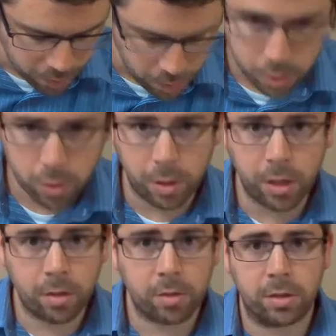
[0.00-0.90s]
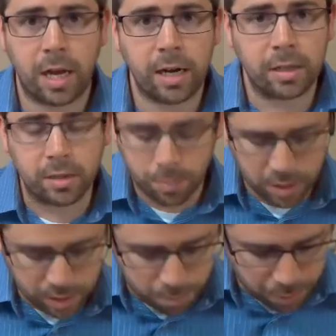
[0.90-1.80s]
So here is kind of some of
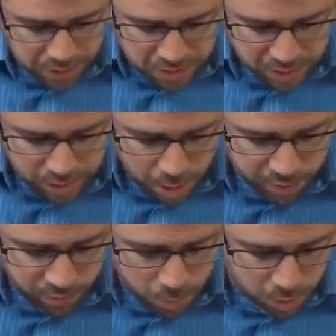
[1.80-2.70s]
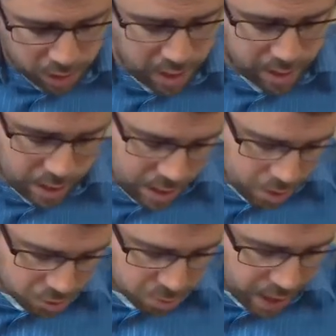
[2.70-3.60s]
the complaints that's coming from within. And then it
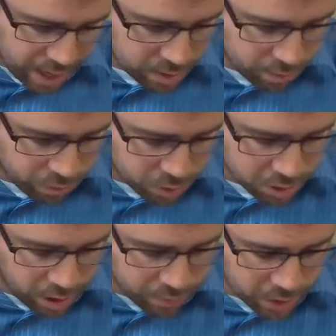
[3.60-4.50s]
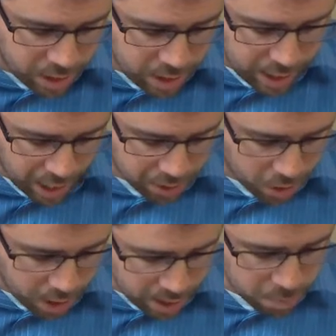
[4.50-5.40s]
goes back in verse 11 And
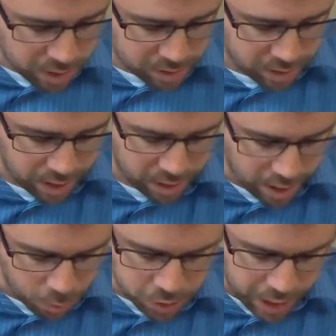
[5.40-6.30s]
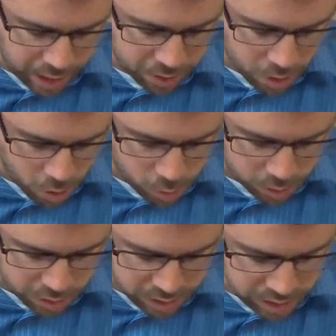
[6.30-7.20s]
our enemies said, They will not know or
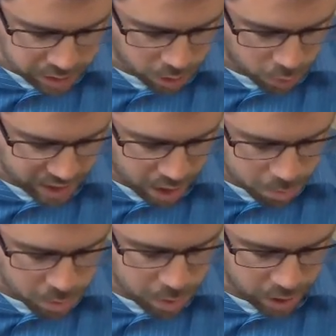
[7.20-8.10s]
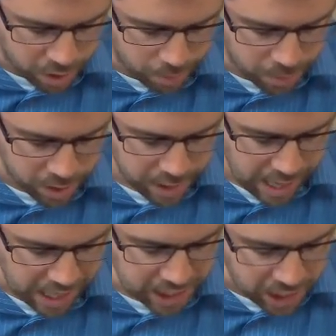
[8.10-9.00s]
see till we come among them
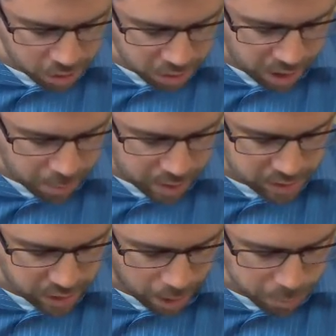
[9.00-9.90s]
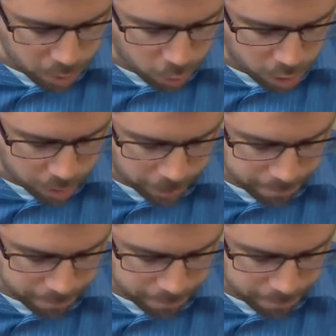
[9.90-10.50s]
and kill them and stop the work.